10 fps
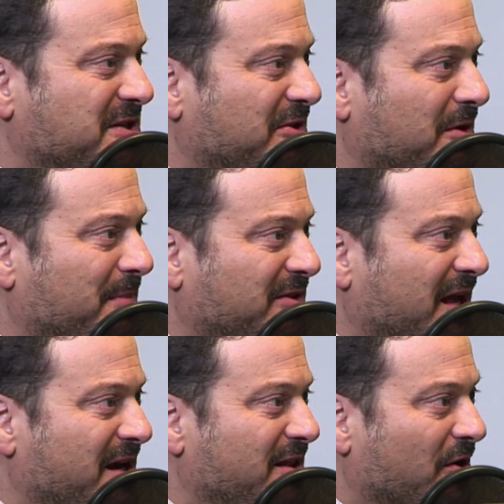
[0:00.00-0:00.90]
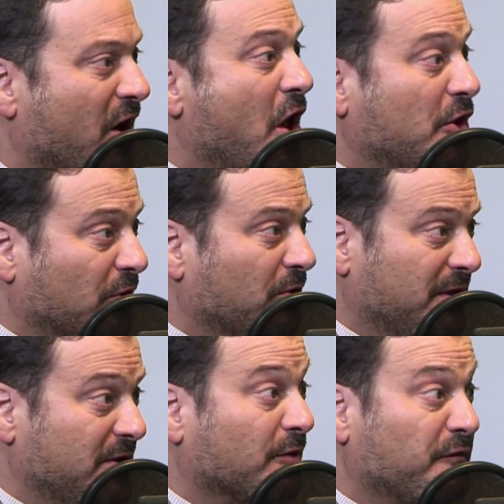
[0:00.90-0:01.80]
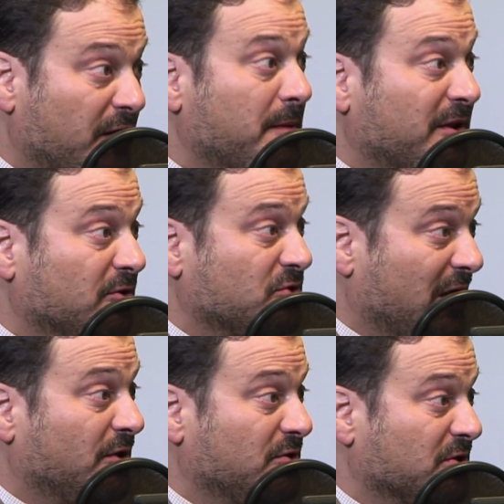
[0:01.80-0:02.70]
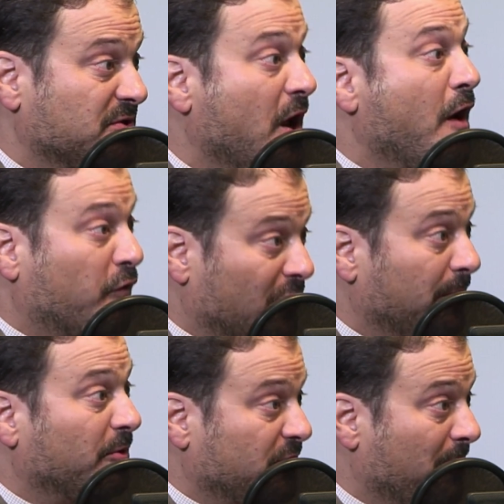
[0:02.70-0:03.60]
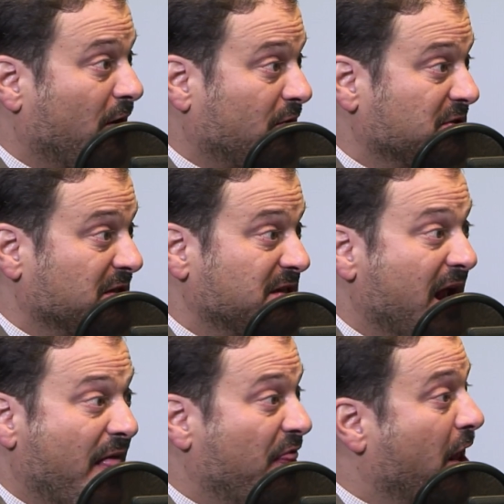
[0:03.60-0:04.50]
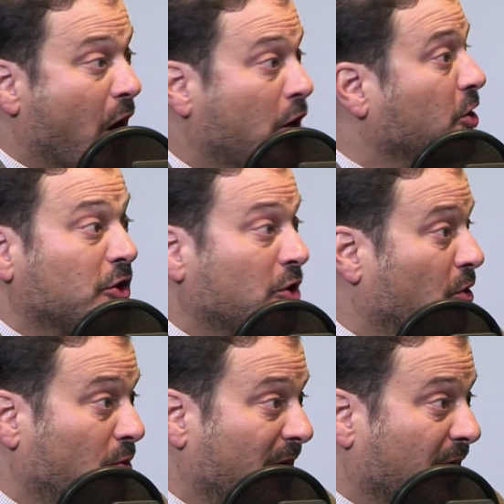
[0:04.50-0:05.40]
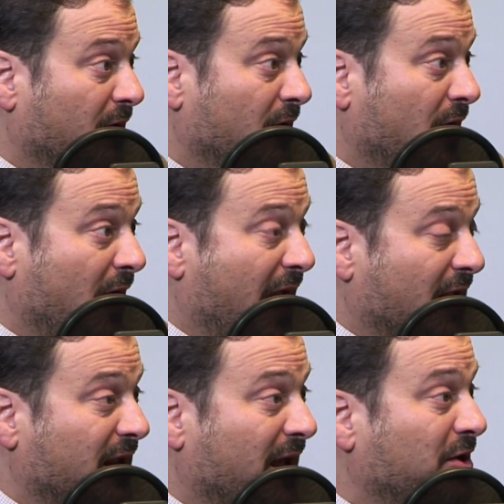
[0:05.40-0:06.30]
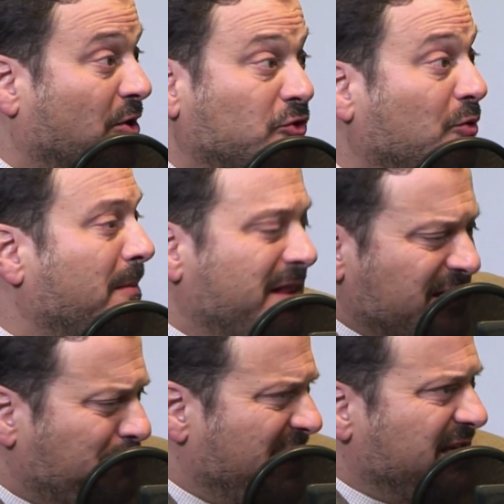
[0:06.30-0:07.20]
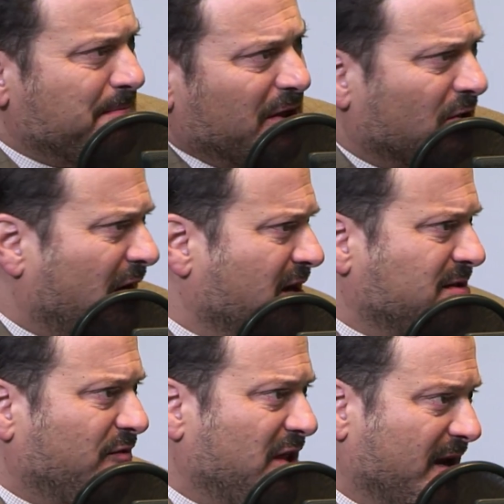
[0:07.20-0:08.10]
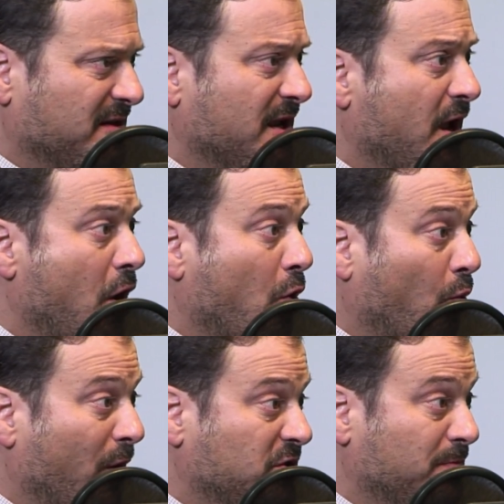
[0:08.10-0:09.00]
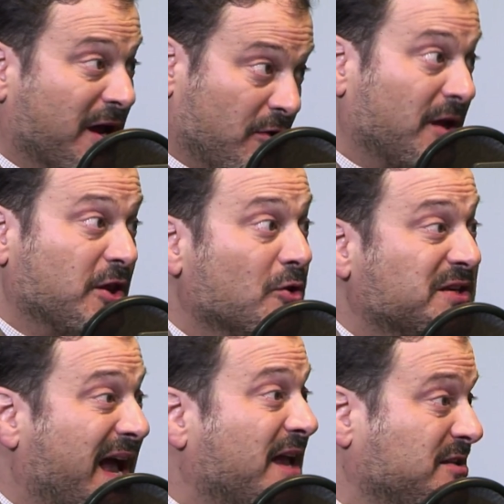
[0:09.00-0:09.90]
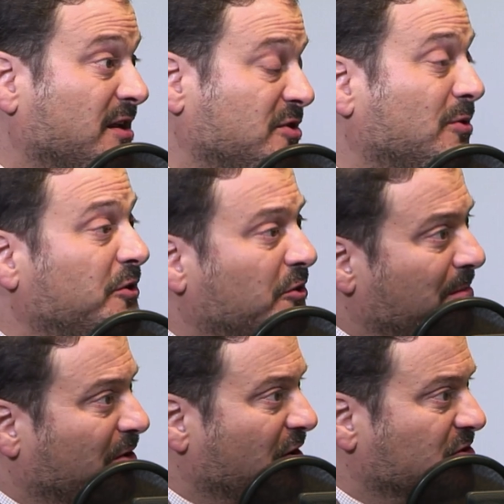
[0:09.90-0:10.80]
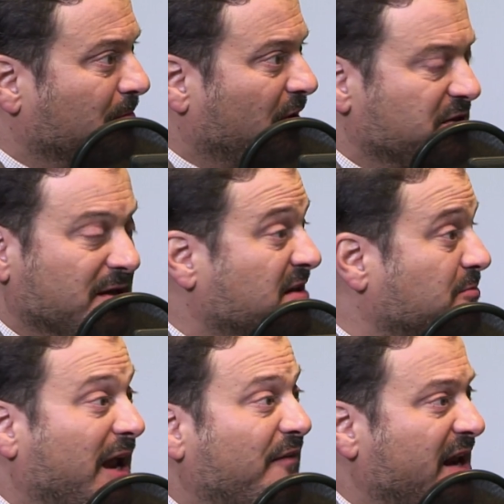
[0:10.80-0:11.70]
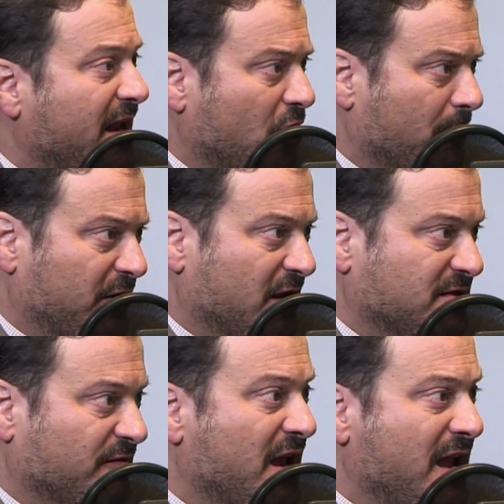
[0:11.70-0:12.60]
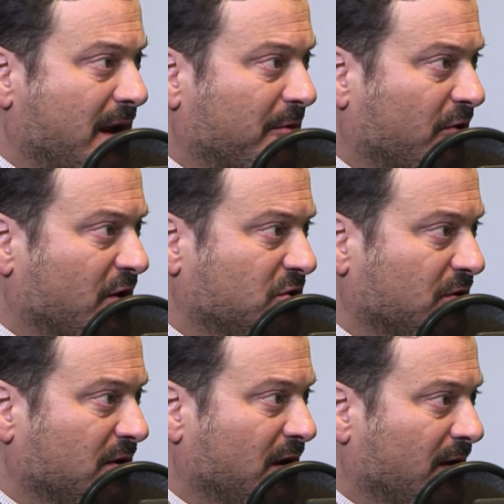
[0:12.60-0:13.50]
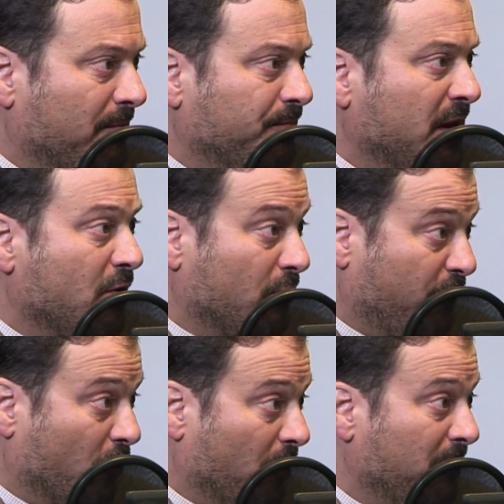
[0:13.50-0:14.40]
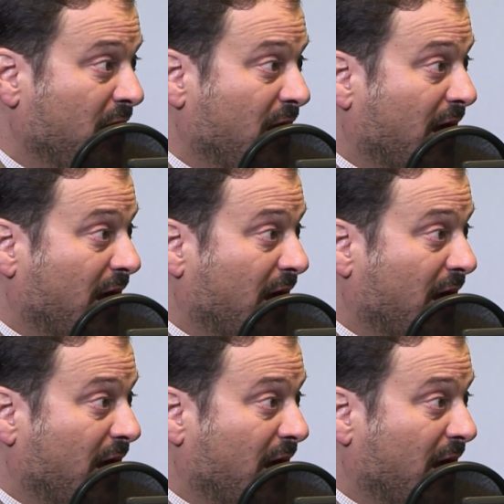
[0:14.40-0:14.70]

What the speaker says: a secret about that either. So these are fundamental challenges for liberal democracies that aren't going to go away. And doing these piecemeal kinds of things, which, by the way, the U.S. has done as well in their immigration policy, because we haven't had comprehensive immigration reform,